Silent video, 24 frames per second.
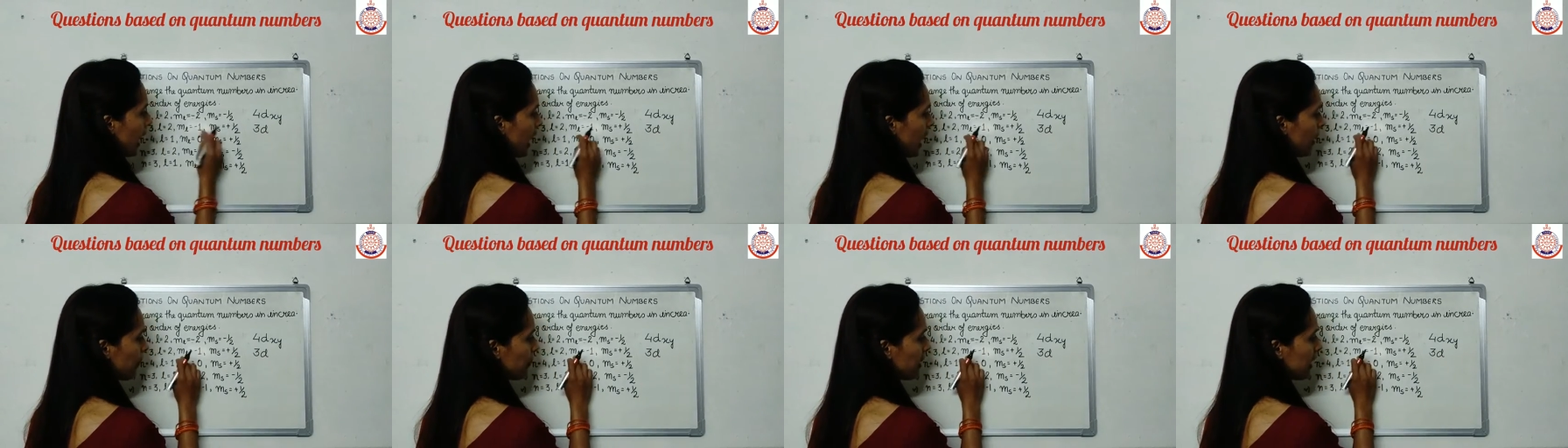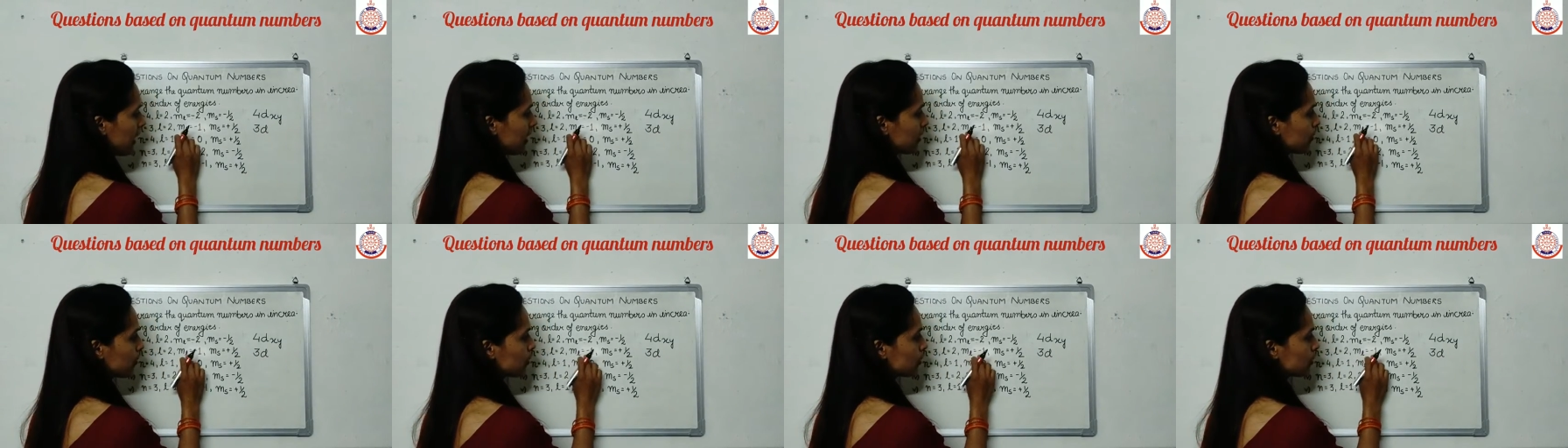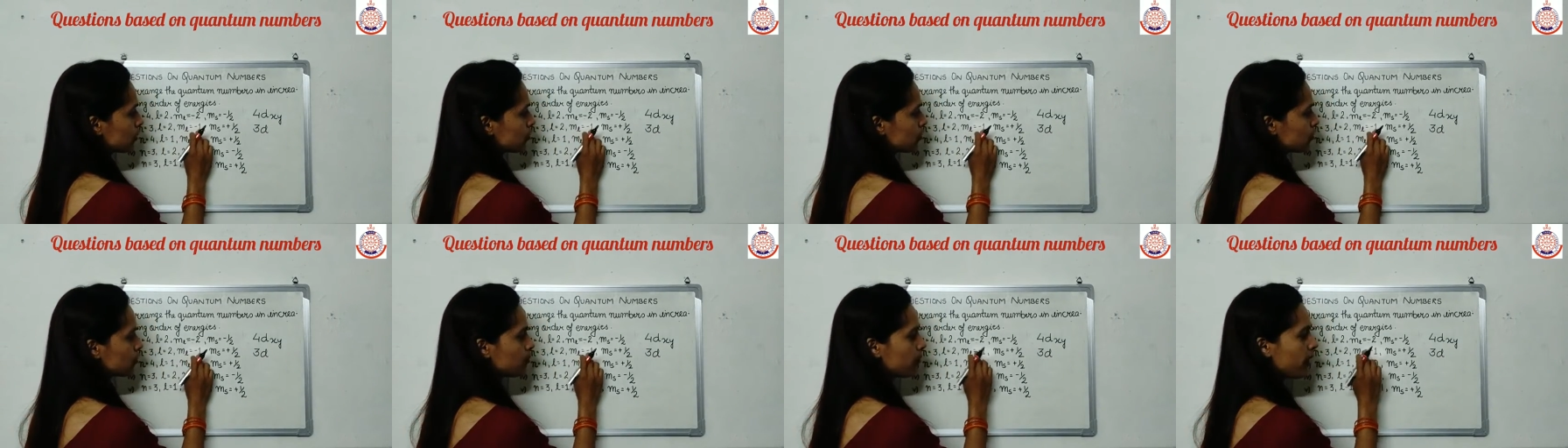ML
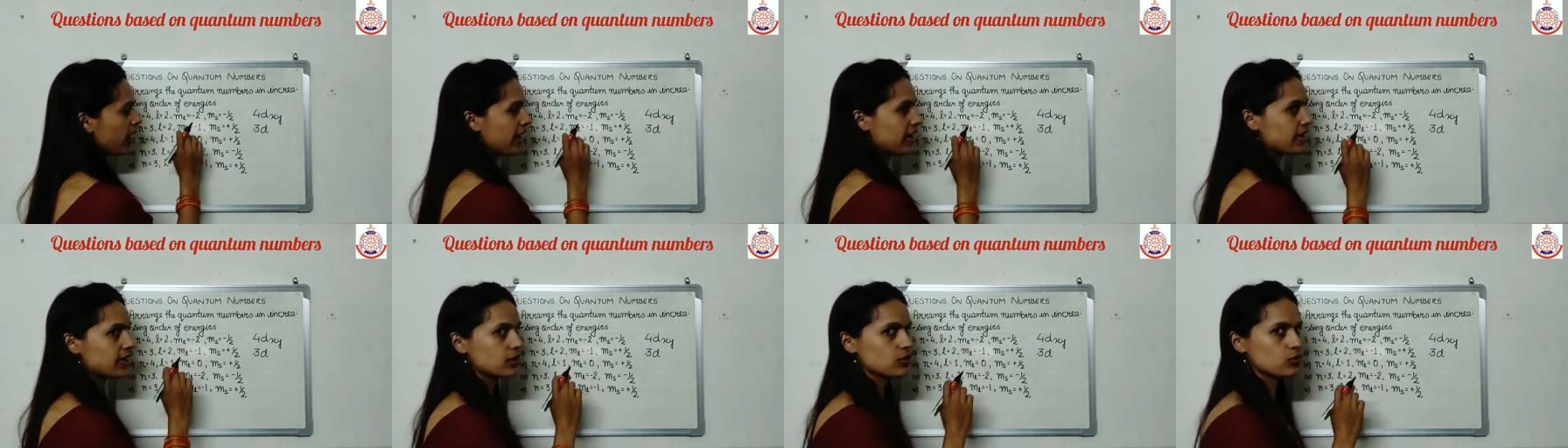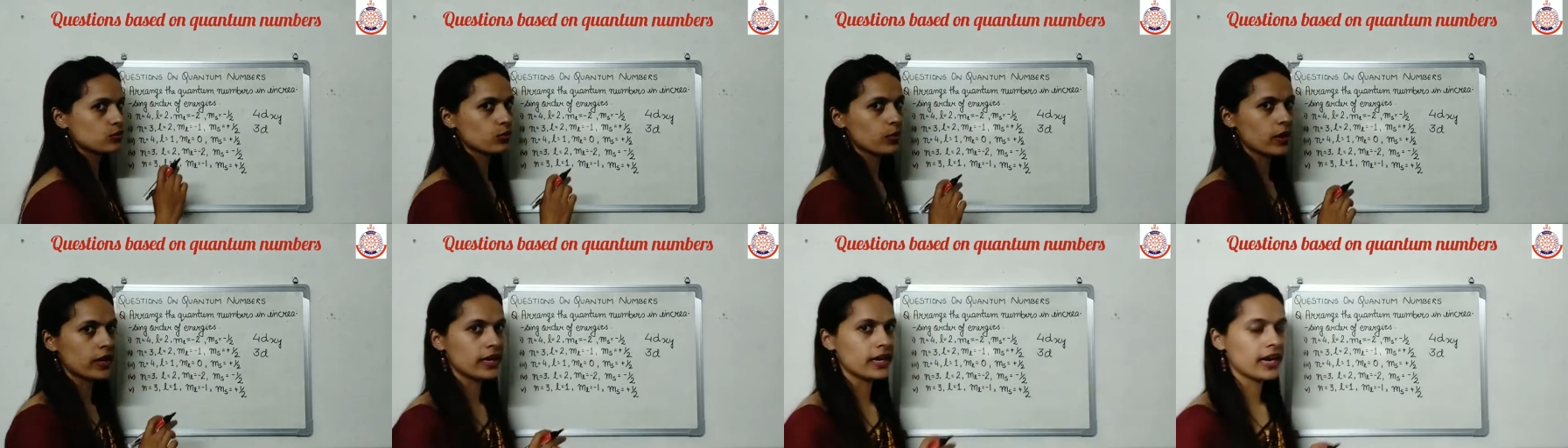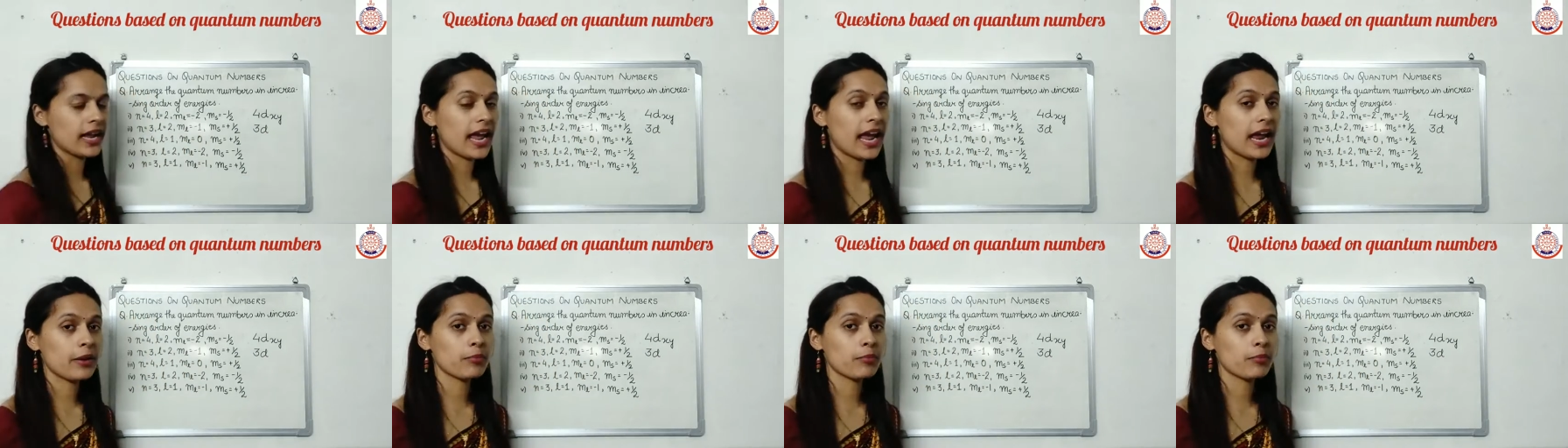equals to minus 1,